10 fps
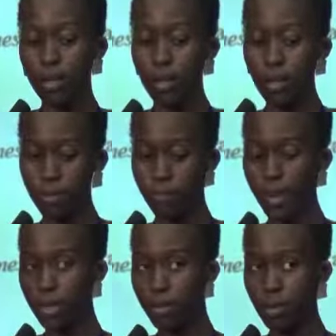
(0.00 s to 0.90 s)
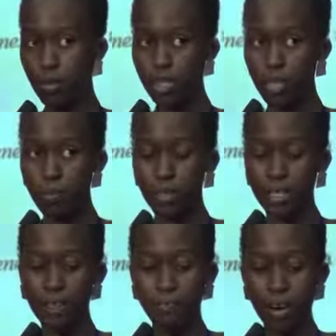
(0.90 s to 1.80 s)
To find out the most
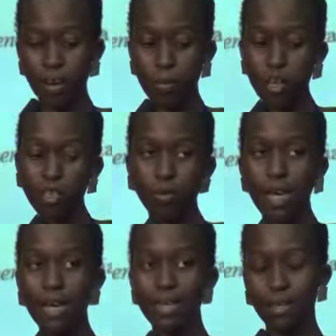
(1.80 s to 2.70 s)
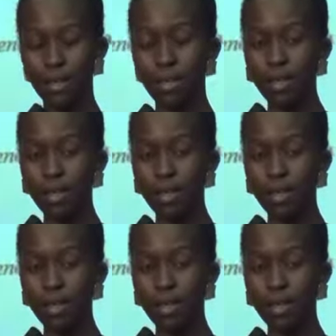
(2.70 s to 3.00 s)
important variables, we had